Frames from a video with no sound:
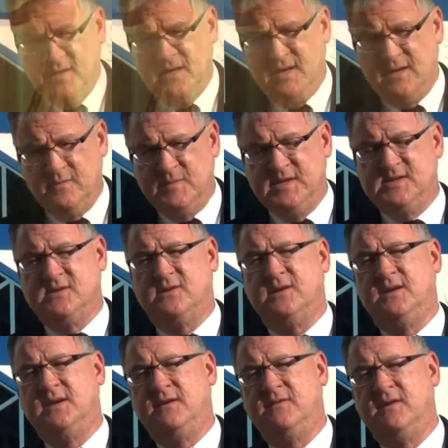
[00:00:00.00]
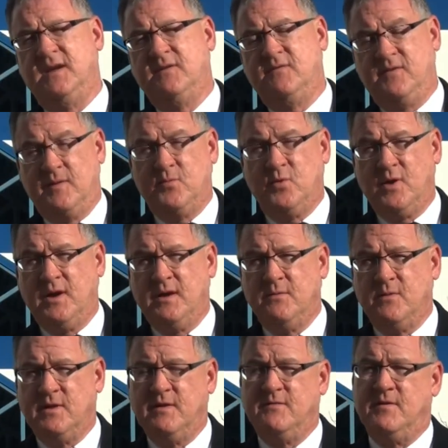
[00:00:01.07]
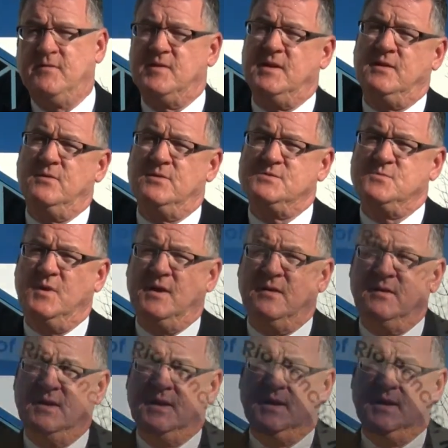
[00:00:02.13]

It'll be started in February if everything goes well.